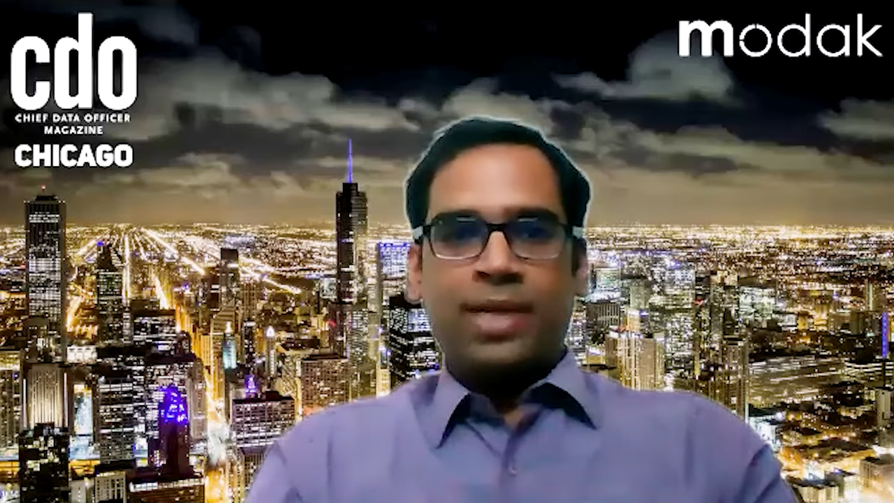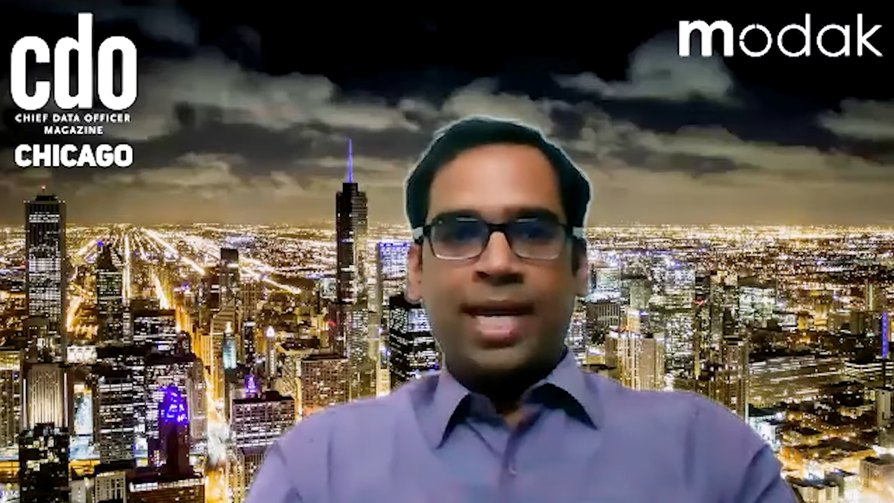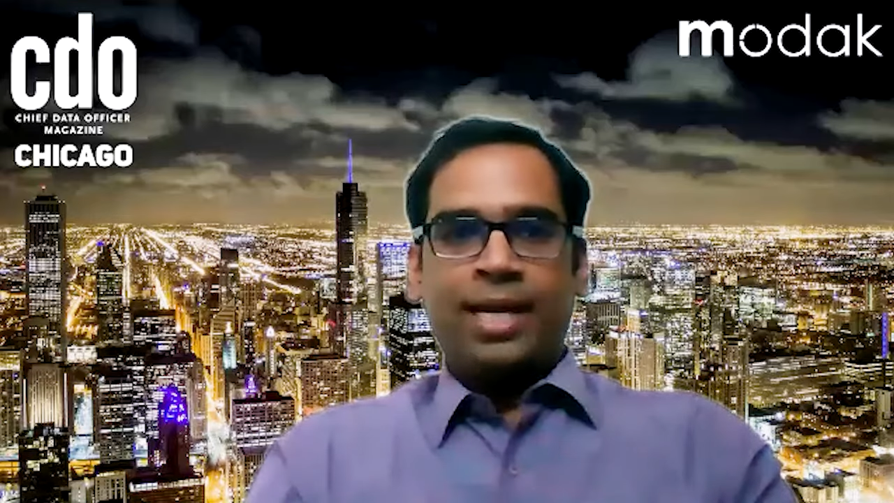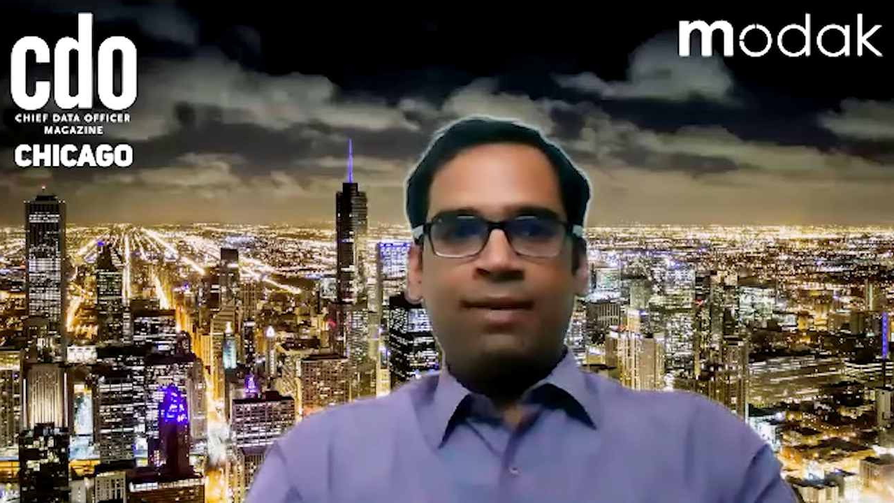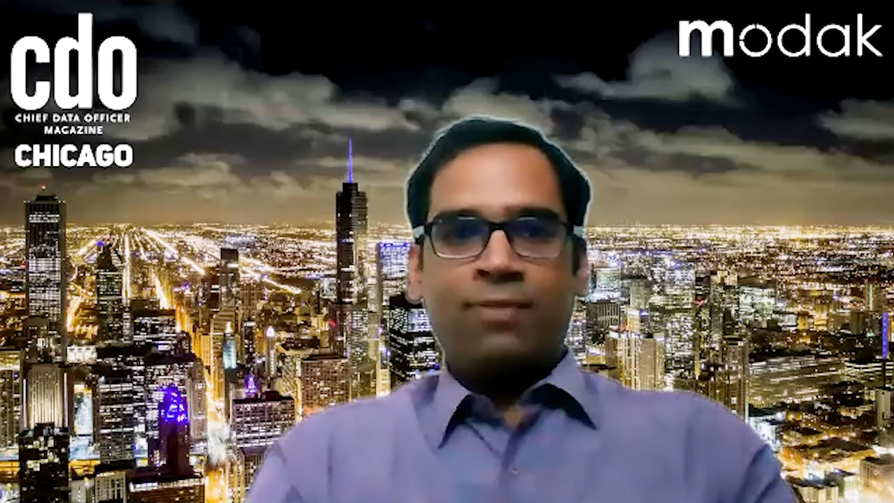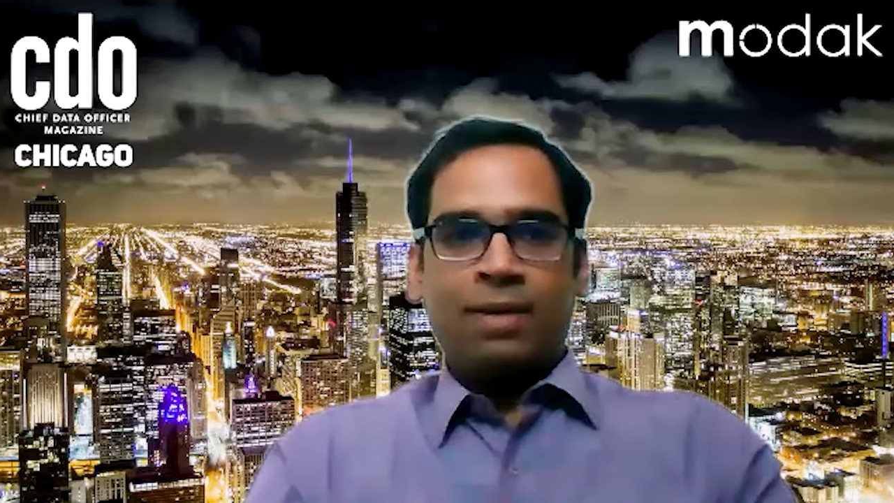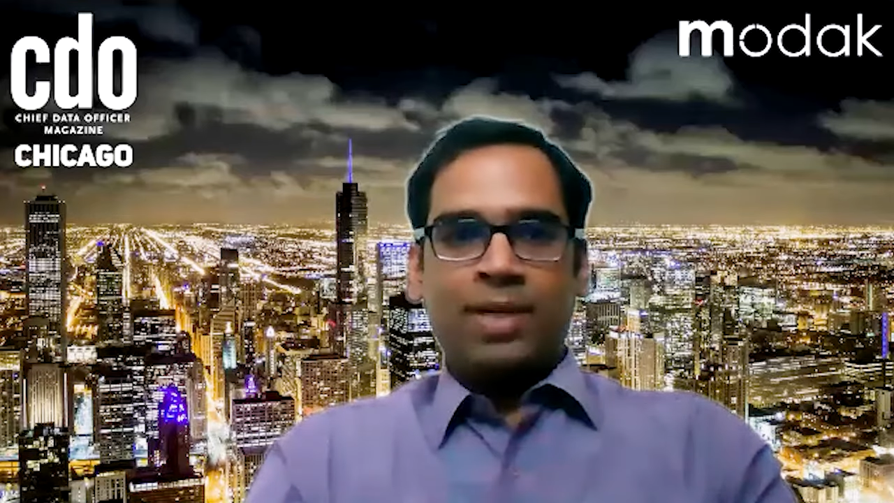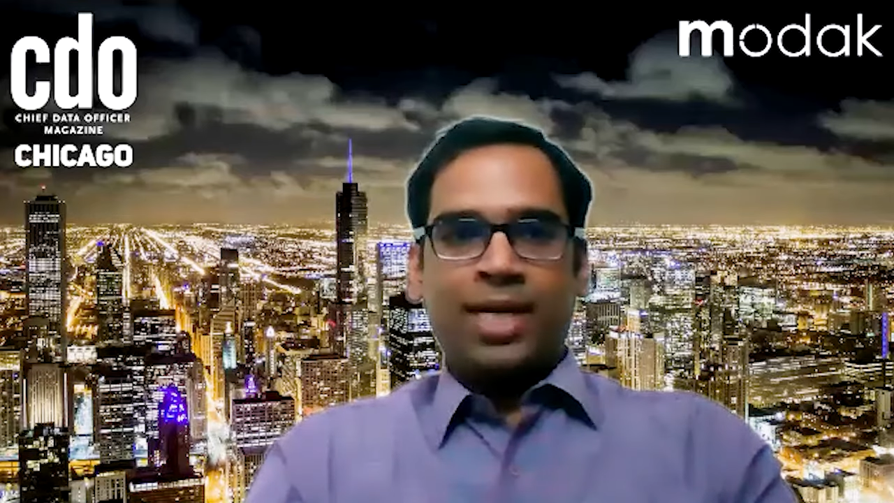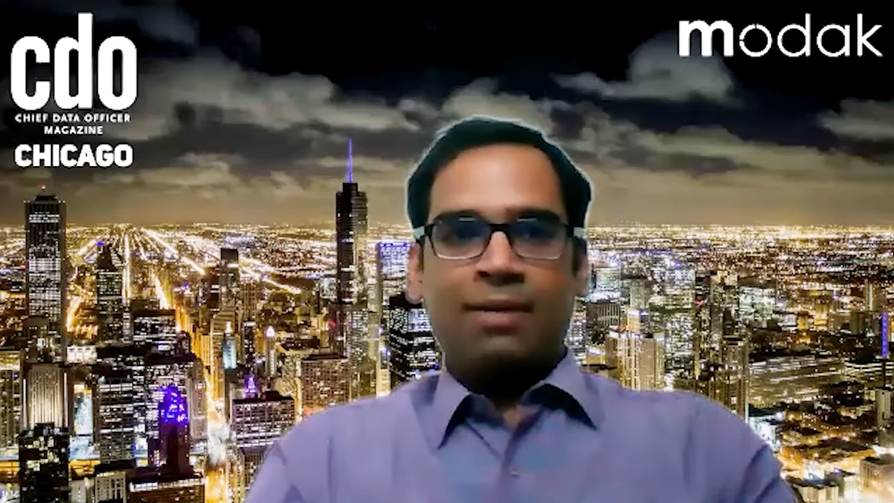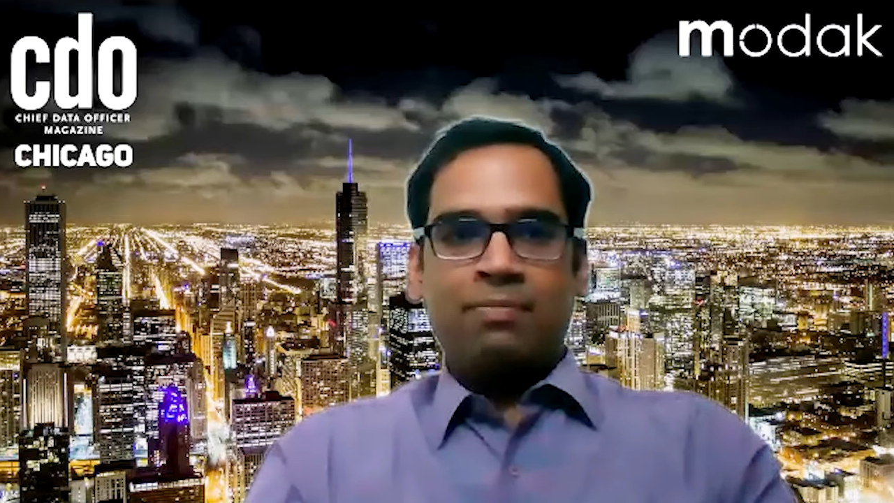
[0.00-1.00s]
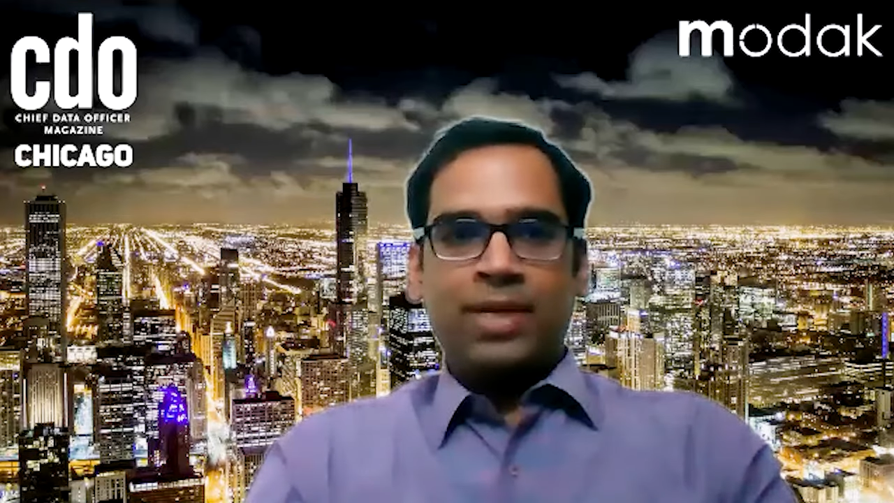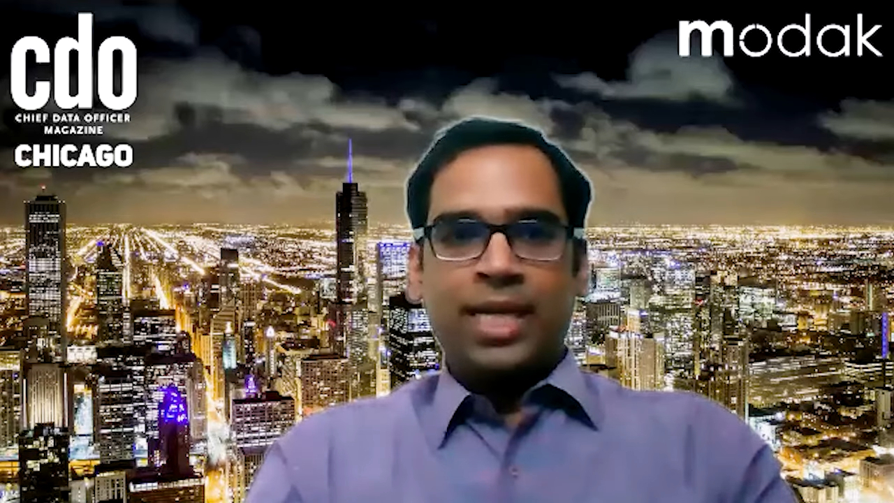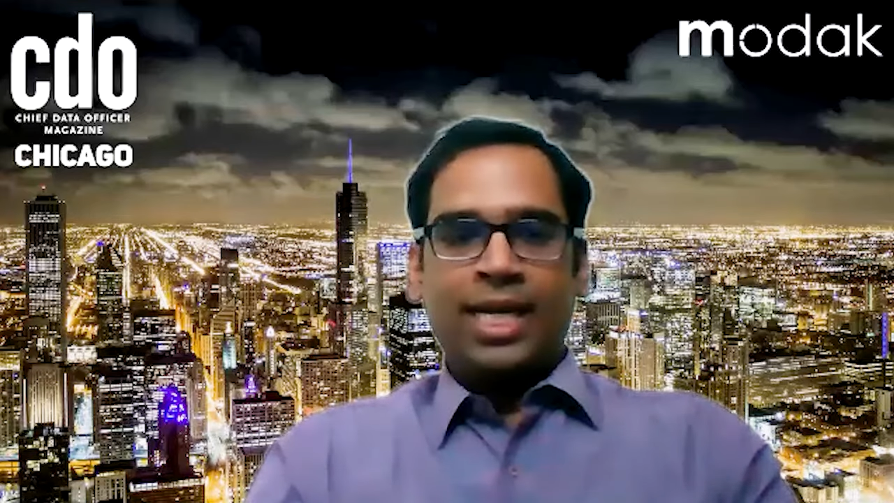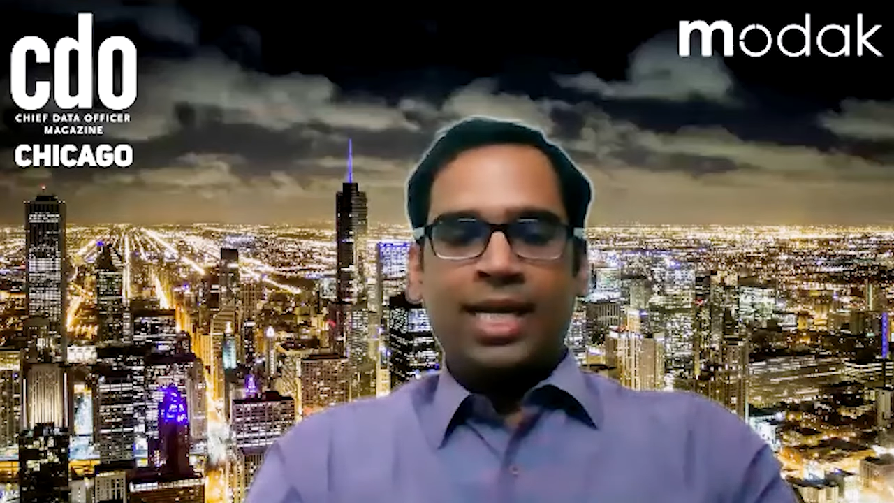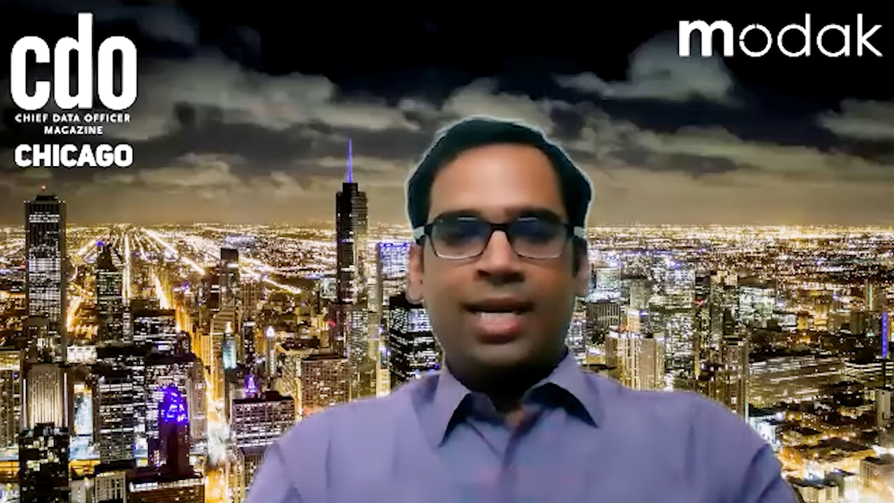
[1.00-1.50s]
10 pharma company,